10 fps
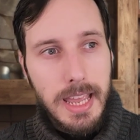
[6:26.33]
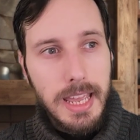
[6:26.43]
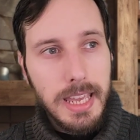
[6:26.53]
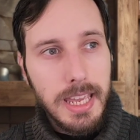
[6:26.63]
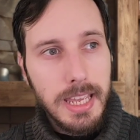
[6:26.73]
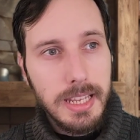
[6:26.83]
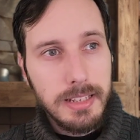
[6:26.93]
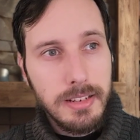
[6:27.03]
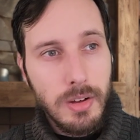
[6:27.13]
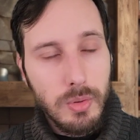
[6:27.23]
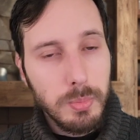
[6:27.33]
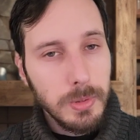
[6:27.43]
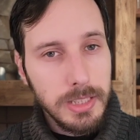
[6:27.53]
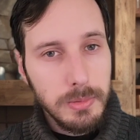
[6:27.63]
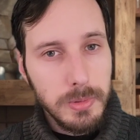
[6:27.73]
And
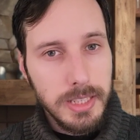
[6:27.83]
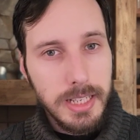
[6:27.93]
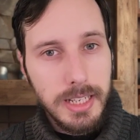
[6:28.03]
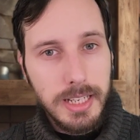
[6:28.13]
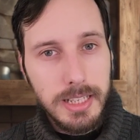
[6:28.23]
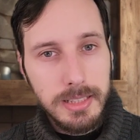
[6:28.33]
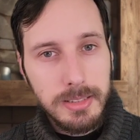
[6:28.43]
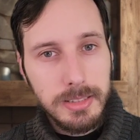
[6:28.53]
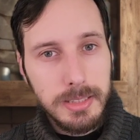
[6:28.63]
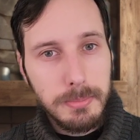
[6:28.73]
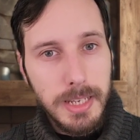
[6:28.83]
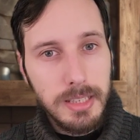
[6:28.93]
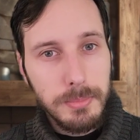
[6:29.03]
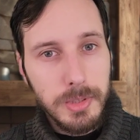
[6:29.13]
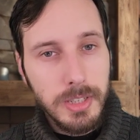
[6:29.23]
hopefully we're gonna start
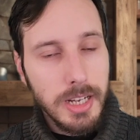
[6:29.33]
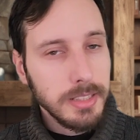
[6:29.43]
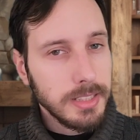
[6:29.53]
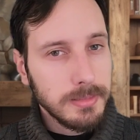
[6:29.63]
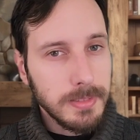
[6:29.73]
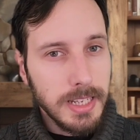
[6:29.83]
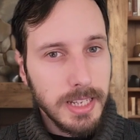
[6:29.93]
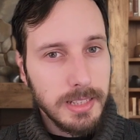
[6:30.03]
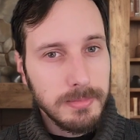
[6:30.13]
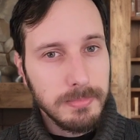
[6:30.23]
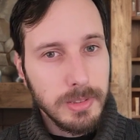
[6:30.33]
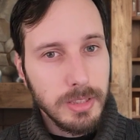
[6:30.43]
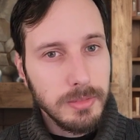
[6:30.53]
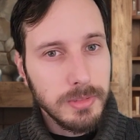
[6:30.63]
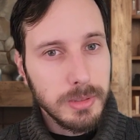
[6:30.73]
making more content, and
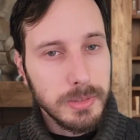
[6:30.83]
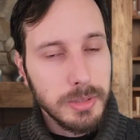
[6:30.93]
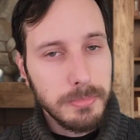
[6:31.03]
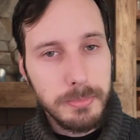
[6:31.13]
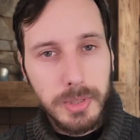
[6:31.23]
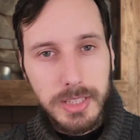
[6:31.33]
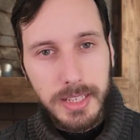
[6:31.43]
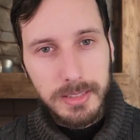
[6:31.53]
looking forward for more things.